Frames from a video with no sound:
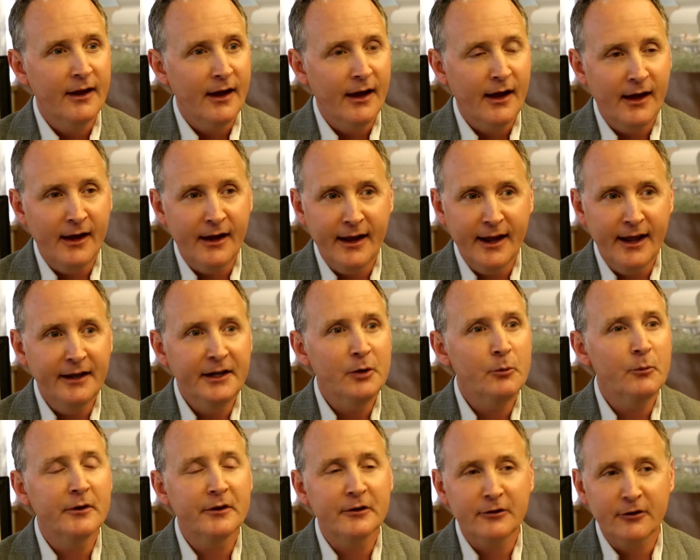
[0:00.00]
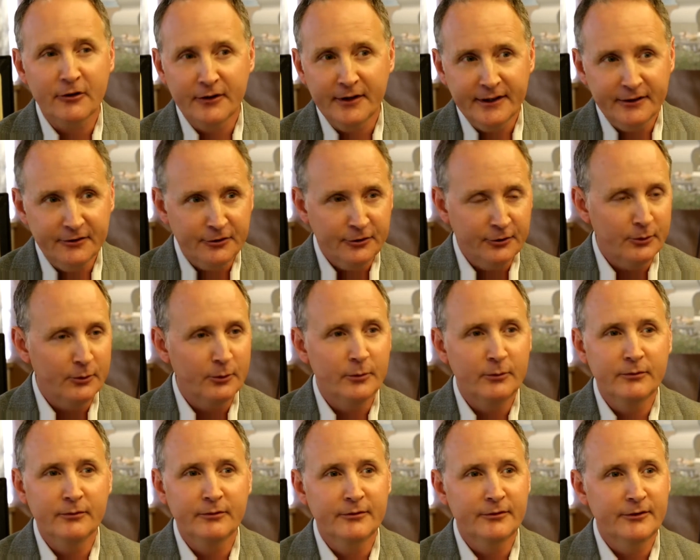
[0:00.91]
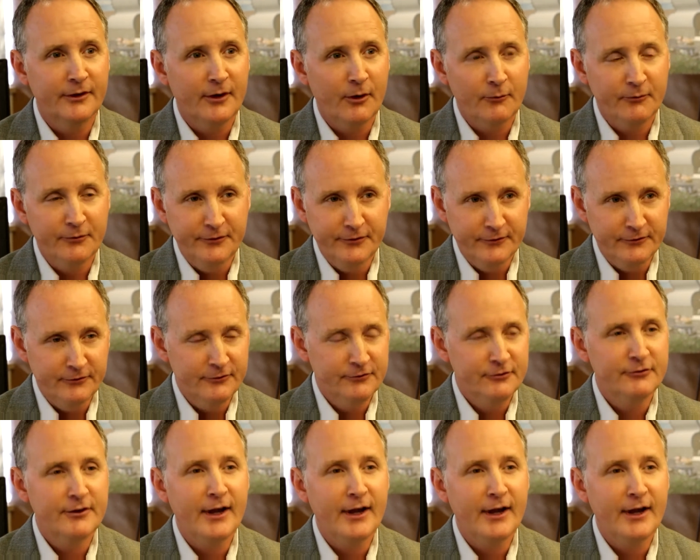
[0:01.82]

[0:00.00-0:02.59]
uh, anyone learning to, you know, the,